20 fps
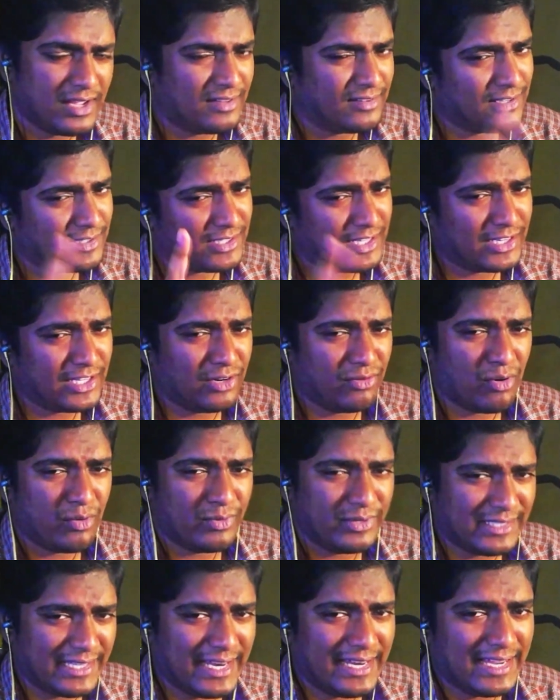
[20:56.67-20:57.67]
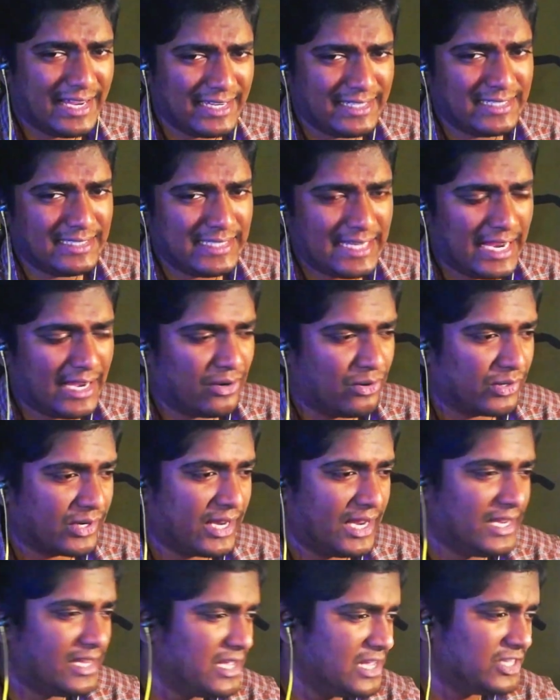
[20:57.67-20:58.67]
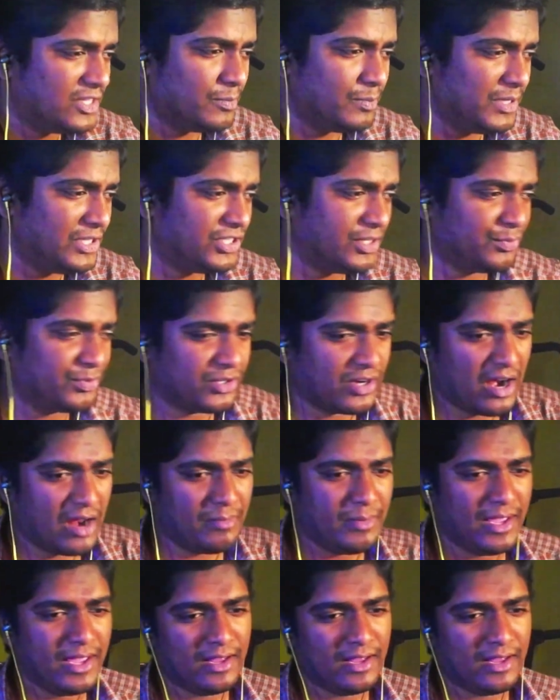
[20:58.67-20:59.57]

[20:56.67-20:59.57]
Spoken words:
There's nothing wrong with getting entertained. Okay, so please subscribe.